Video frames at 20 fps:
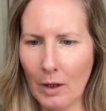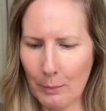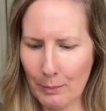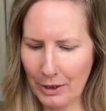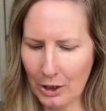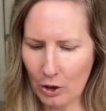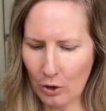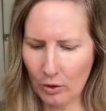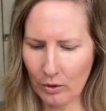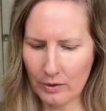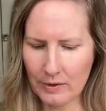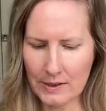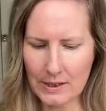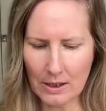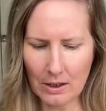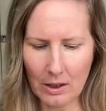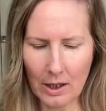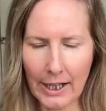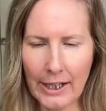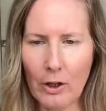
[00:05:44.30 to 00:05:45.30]
because
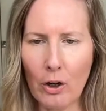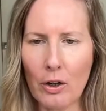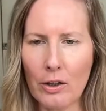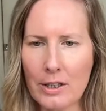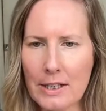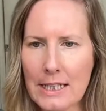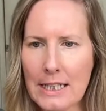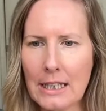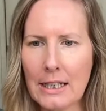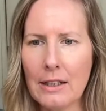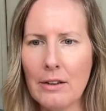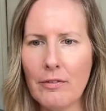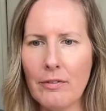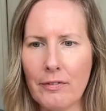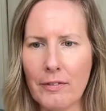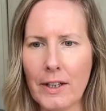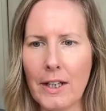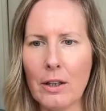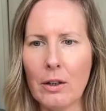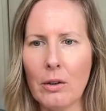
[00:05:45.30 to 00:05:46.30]
I honestly
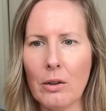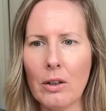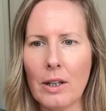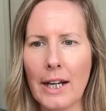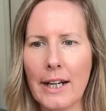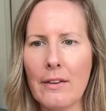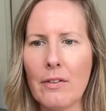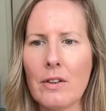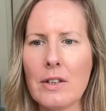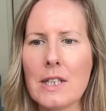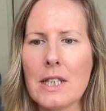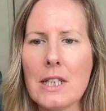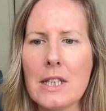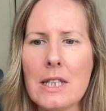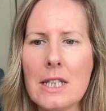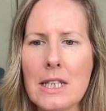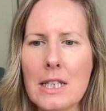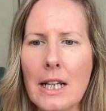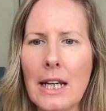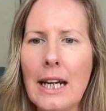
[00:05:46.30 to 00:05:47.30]
feel like this is,